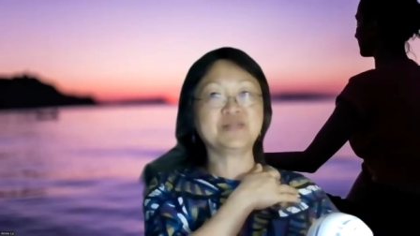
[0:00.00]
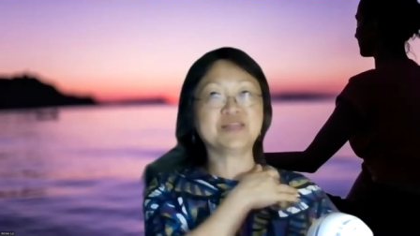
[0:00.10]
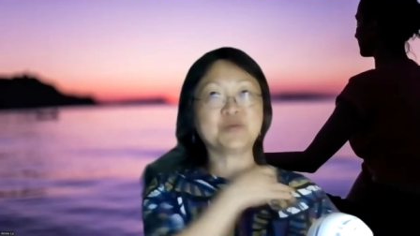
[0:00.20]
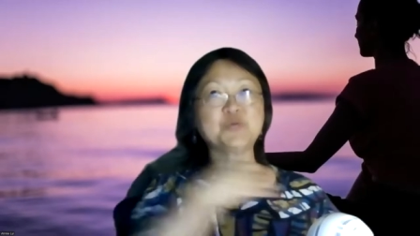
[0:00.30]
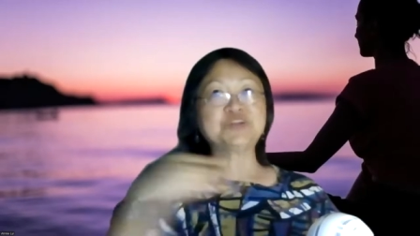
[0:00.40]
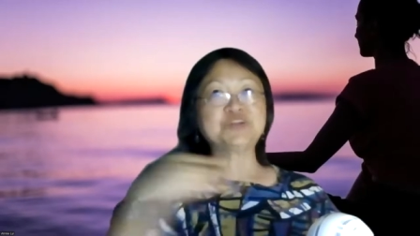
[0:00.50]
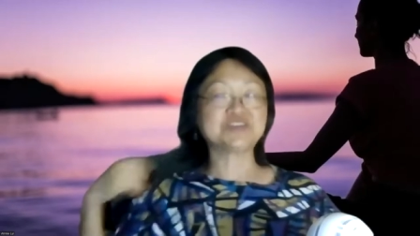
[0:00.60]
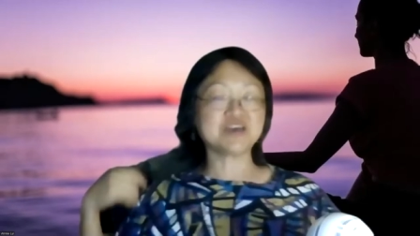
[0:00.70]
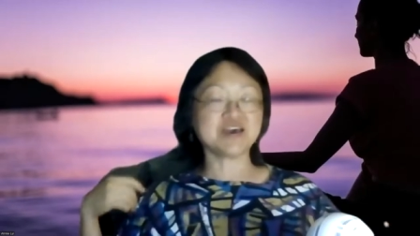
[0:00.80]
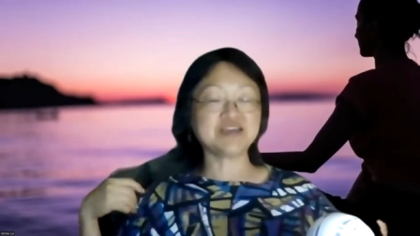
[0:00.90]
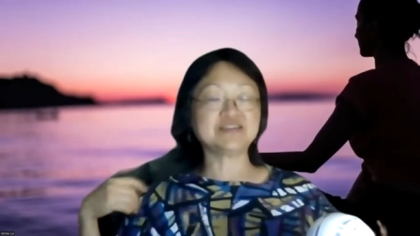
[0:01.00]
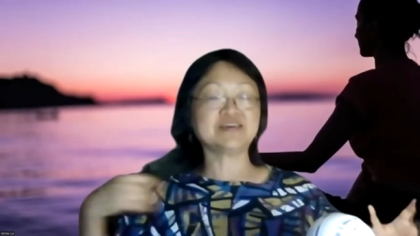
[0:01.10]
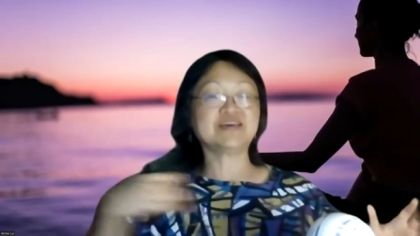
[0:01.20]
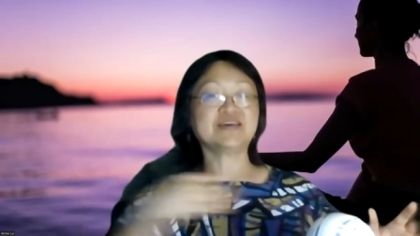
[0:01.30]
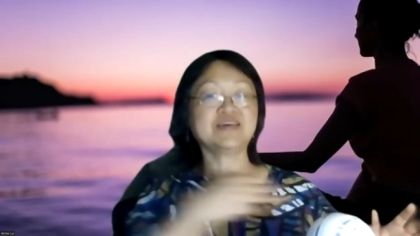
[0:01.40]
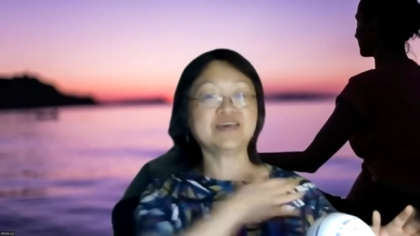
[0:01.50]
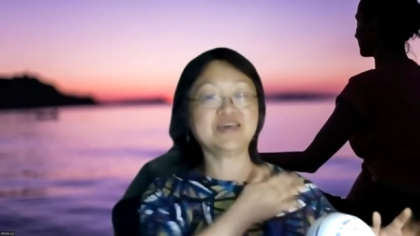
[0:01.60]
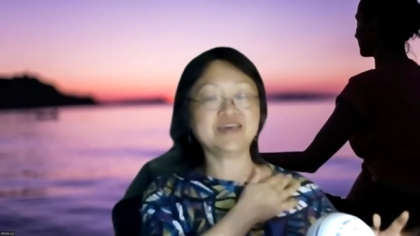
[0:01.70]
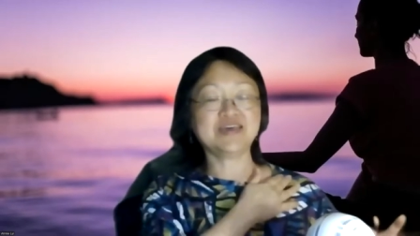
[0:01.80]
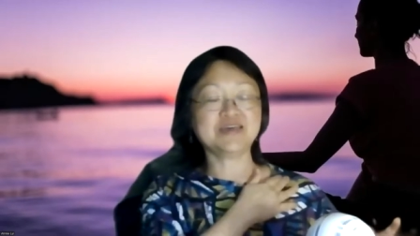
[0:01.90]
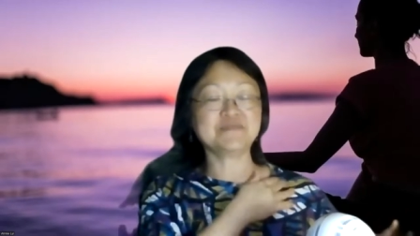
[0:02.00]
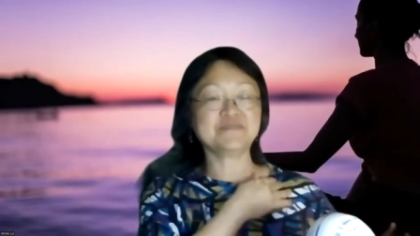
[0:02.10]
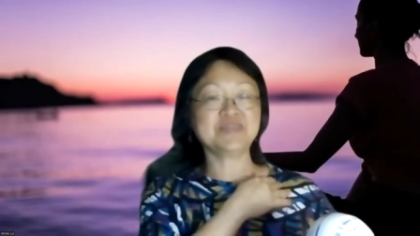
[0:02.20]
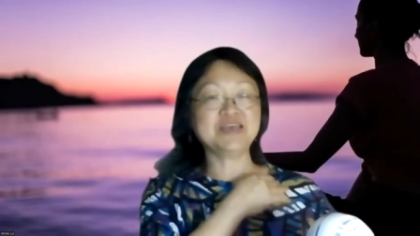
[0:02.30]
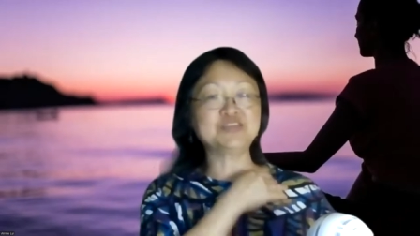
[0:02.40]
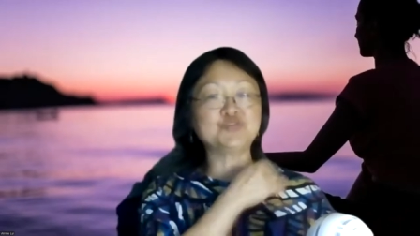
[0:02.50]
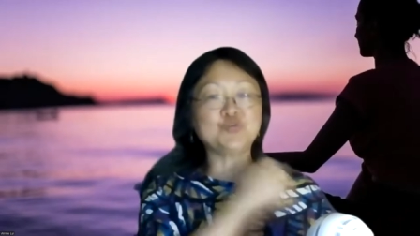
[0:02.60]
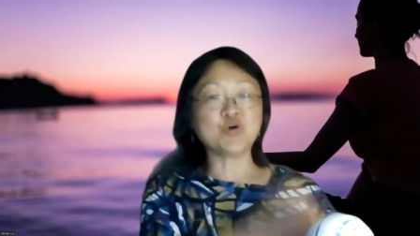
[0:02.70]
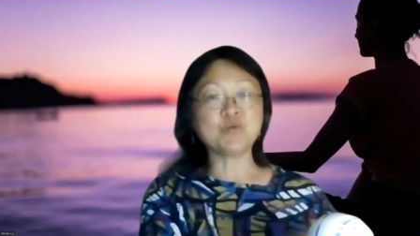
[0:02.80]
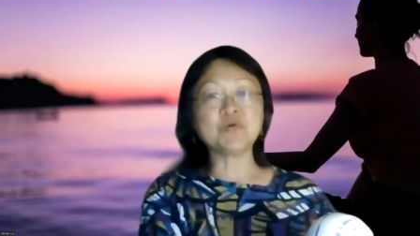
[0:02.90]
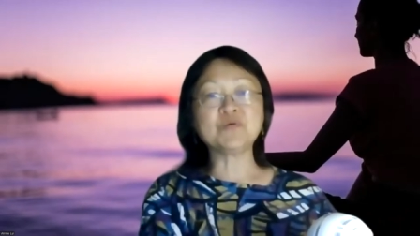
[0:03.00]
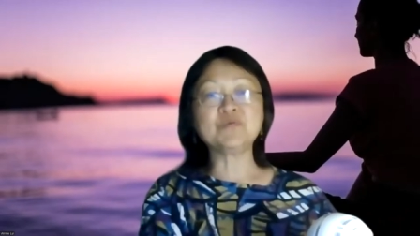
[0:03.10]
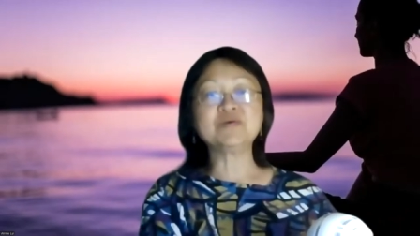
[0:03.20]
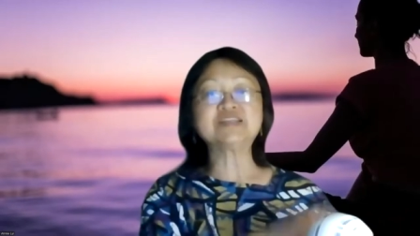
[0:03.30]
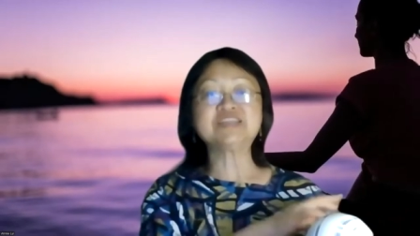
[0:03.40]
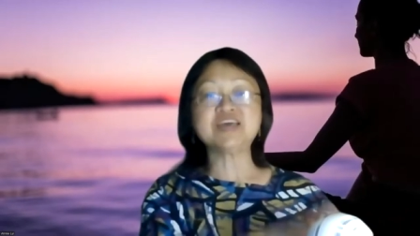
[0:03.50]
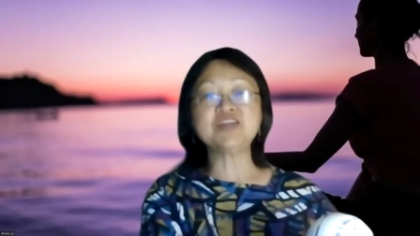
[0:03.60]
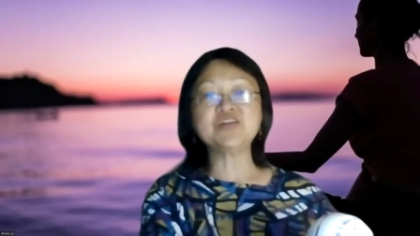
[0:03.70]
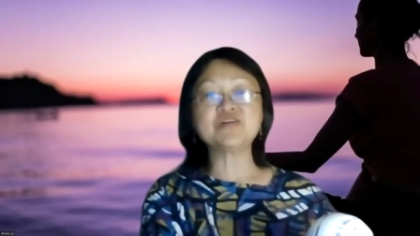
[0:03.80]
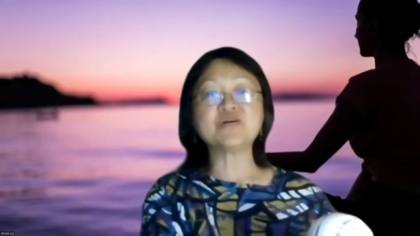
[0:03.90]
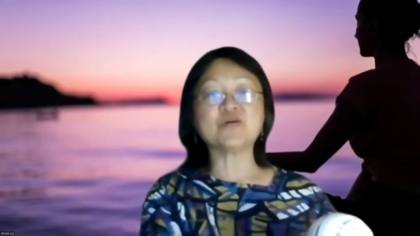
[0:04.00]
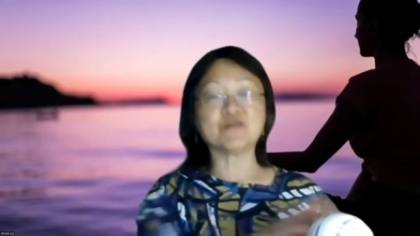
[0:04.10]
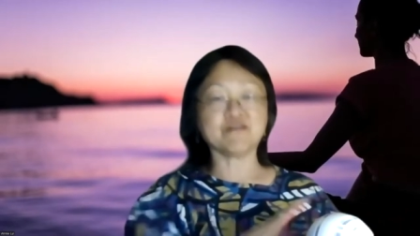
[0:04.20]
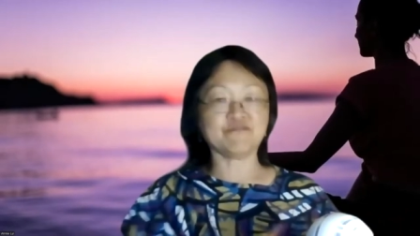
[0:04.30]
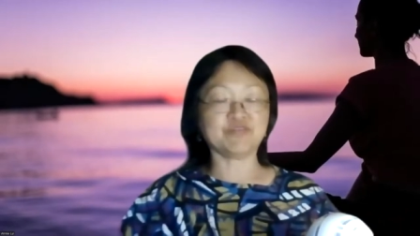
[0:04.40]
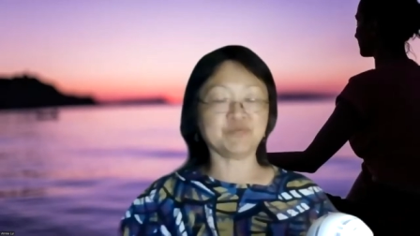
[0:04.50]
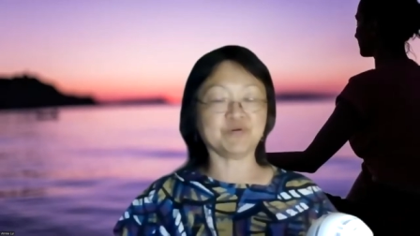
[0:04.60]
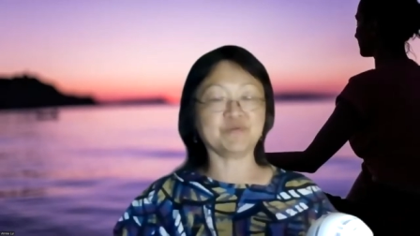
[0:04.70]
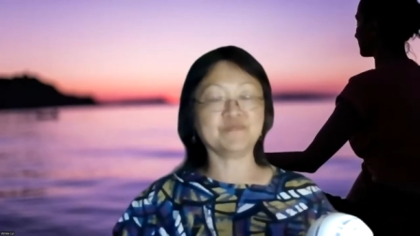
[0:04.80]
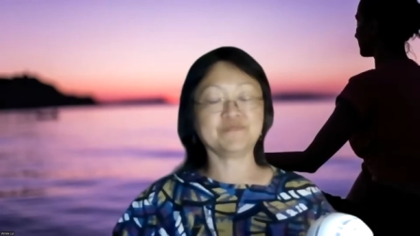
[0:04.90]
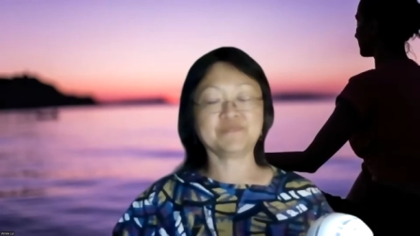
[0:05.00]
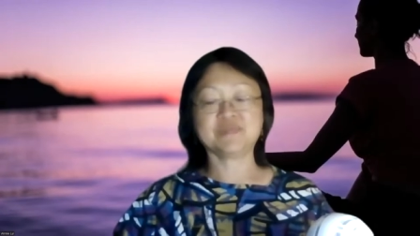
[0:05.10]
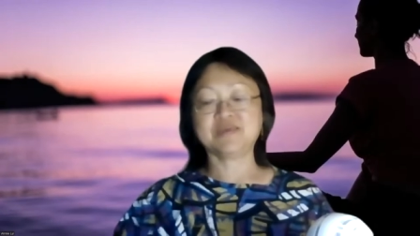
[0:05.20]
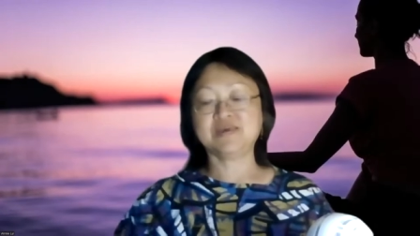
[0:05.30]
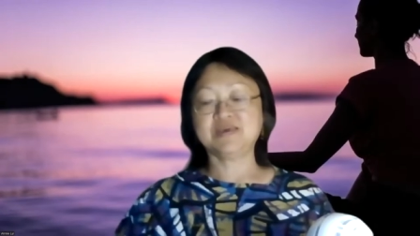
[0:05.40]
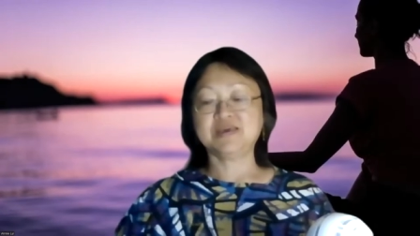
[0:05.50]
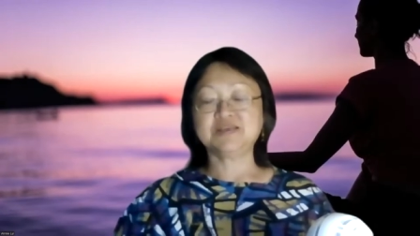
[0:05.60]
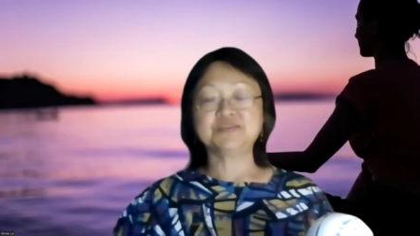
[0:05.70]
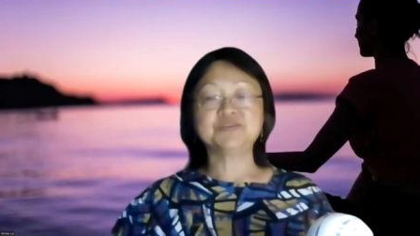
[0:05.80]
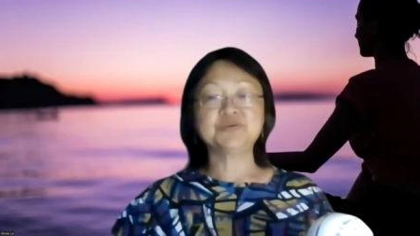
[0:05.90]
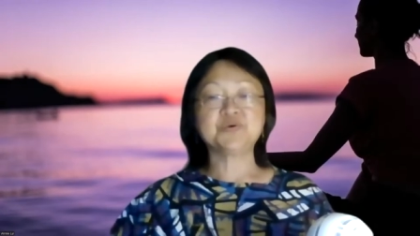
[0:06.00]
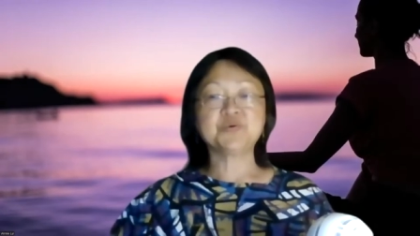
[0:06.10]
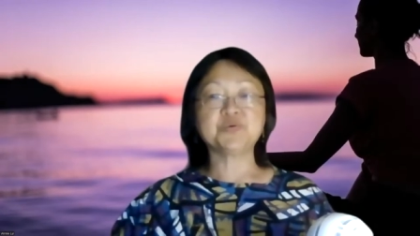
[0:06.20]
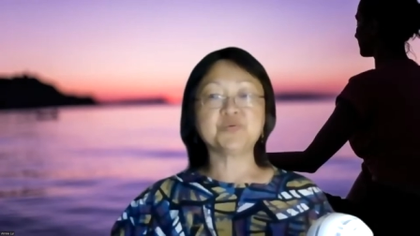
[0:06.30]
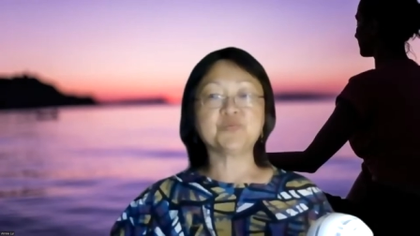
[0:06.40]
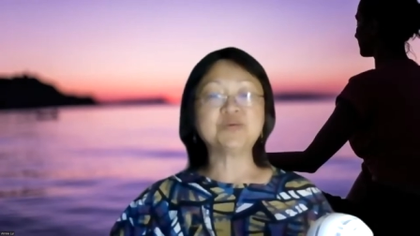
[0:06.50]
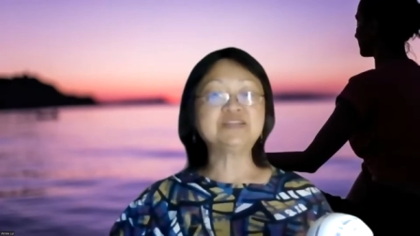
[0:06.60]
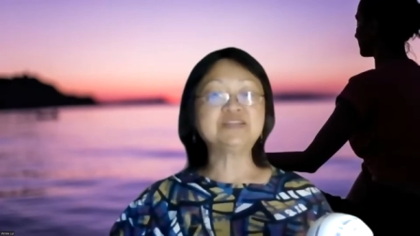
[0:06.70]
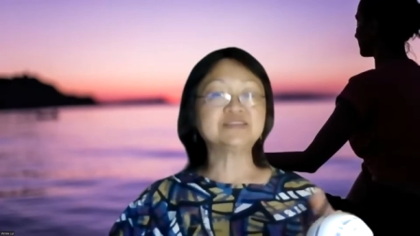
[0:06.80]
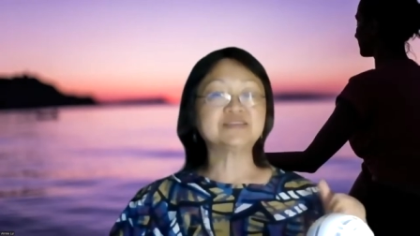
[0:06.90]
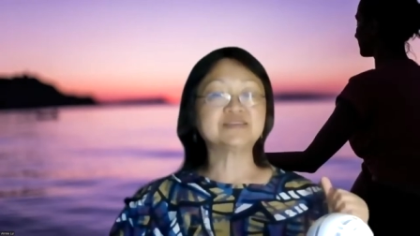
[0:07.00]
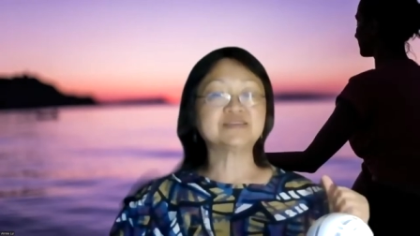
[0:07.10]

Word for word: like which side is normal, tender, or comfortable. So what does